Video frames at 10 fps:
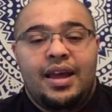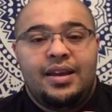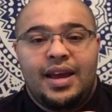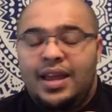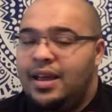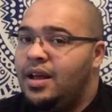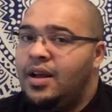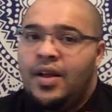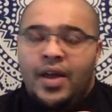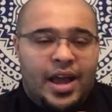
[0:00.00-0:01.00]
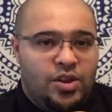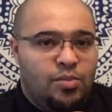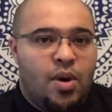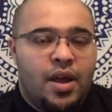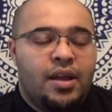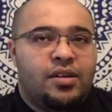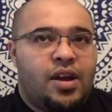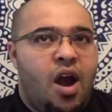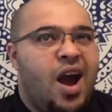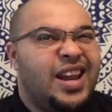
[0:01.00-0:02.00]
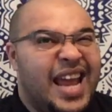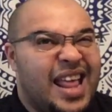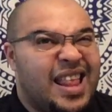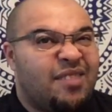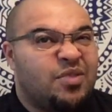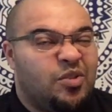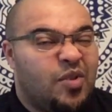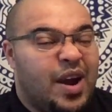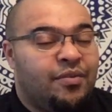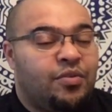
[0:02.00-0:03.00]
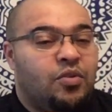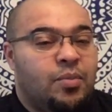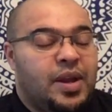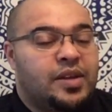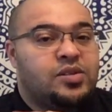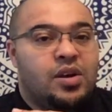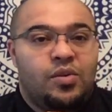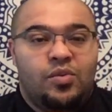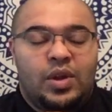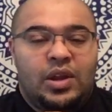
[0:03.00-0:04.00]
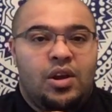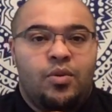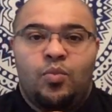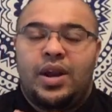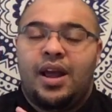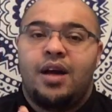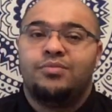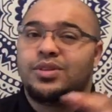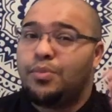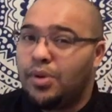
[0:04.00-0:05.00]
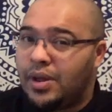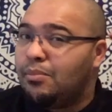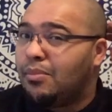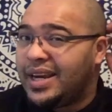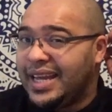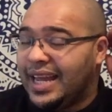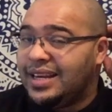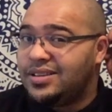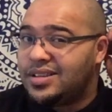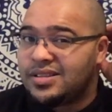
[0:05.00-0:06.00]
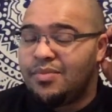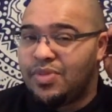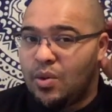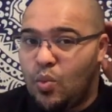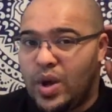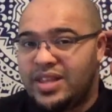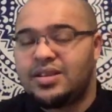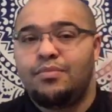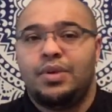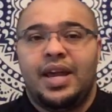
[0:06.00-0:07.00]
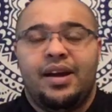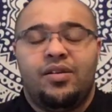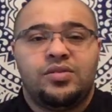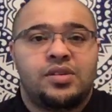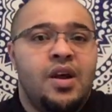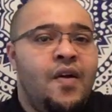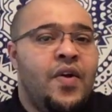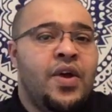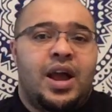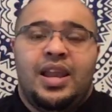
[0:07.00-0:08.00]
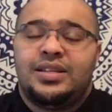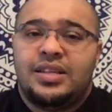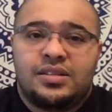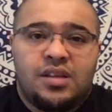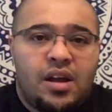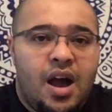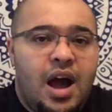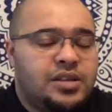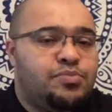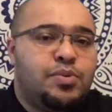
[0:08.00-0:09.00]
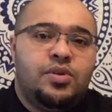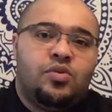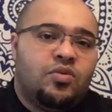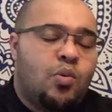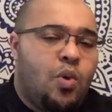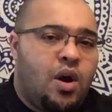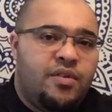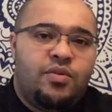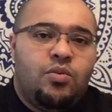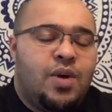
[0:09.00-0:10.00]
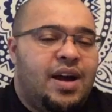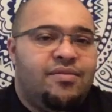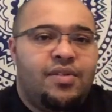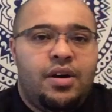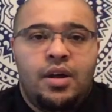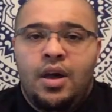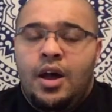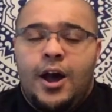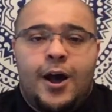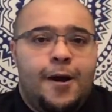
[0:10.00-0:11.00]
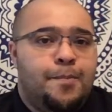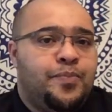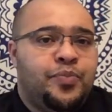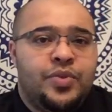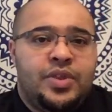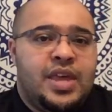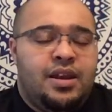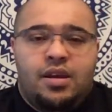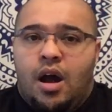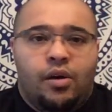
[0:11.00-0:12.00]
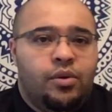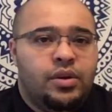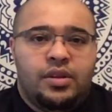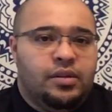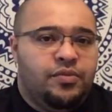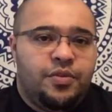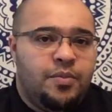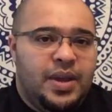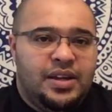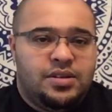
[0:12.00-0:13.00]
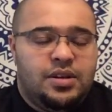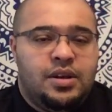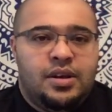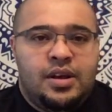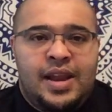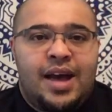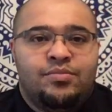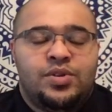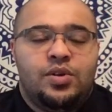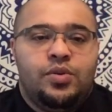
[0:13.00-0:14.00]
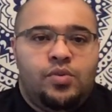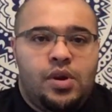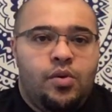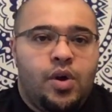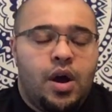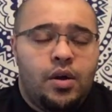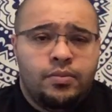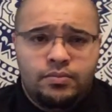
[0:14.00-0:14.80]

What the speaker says: date, and you might kind of get that regret from it. So, you know, when it comes to putting money into something with somebody else, unless it's like a husband or a wife or whatever, then no. For me, it's an absolute no-go.